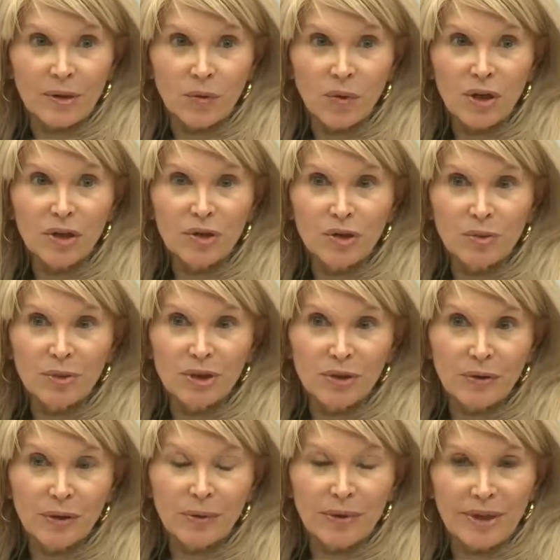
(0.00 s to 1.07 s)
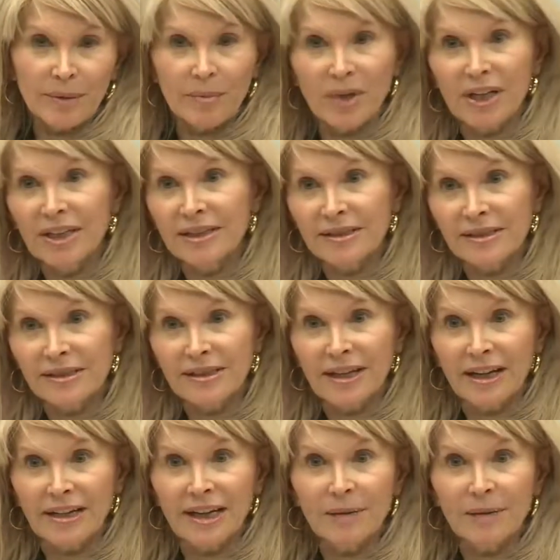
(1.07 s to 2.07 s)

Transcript: Like, what could you be doing with that money instead?